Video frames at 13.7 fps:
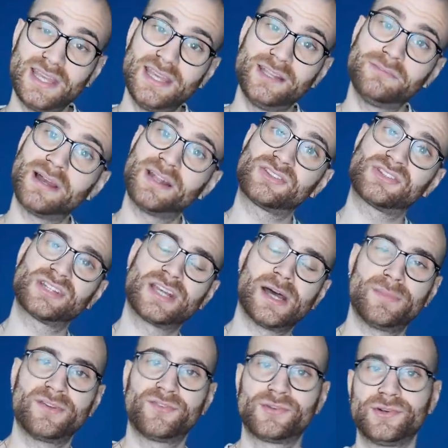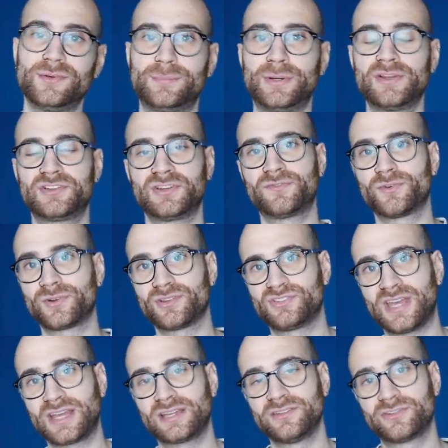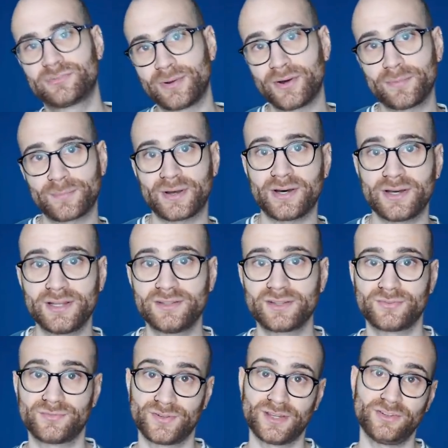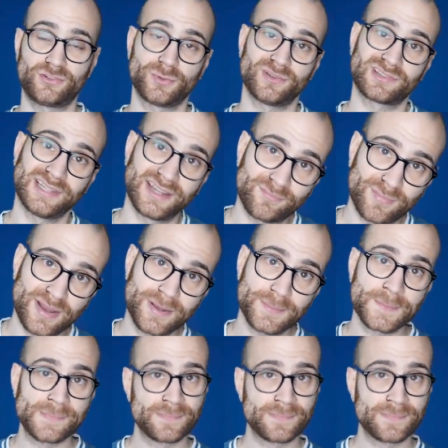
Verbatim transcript: Ian Maatsen coming through and pushing for a second spot behind the first choice left back.